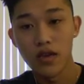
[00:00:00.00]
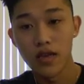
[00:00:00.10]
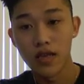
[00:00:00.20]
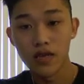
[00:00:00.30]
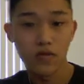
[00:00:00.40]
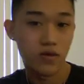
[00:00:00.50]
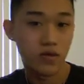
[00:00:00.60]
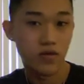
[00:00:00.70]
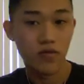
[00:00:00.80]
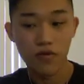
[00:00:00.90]
And that's
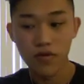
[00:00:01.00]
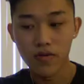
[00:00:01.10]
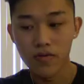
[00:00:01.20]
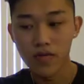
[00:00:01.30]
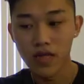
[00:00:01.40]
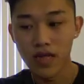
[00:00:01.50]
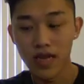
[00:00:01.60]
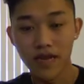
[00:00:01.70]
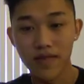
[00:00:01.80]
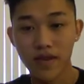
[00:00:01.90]
what's important. Like if